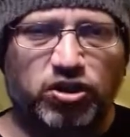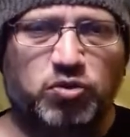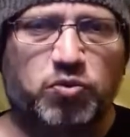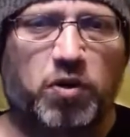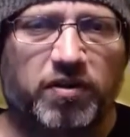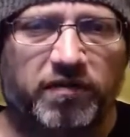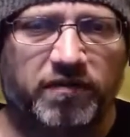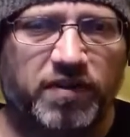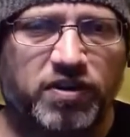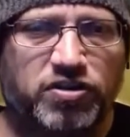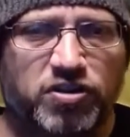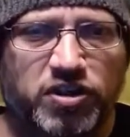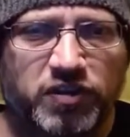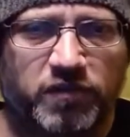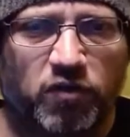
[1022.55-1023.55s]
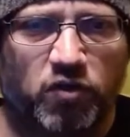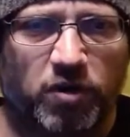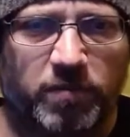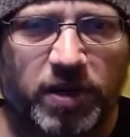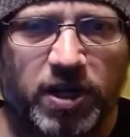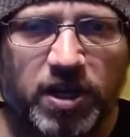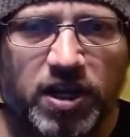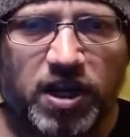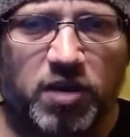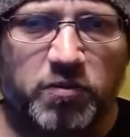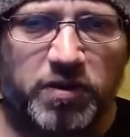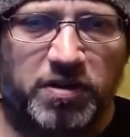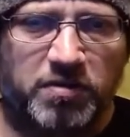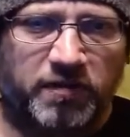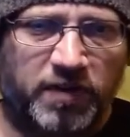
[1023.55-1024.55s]
is where the fissures form. And
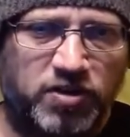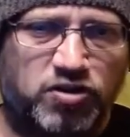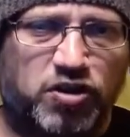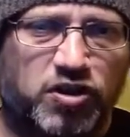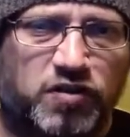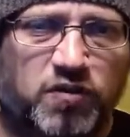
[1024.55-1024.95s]
when the fissures